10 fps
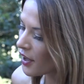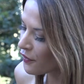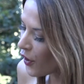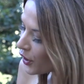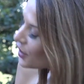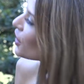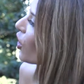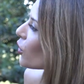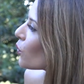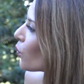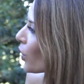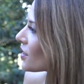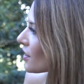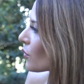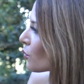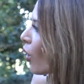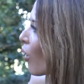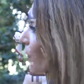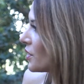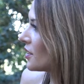focusing on what's
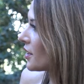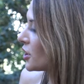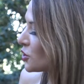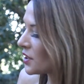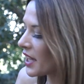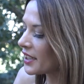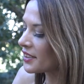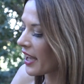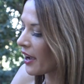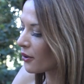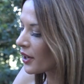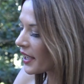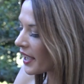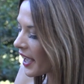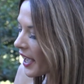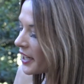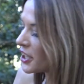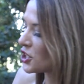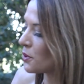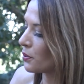wrong with this country, and that is our
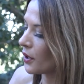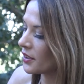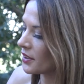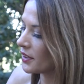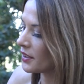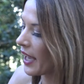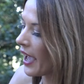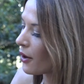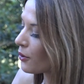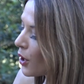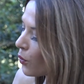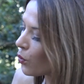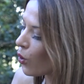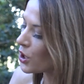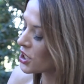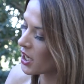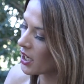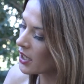energy prices, our water,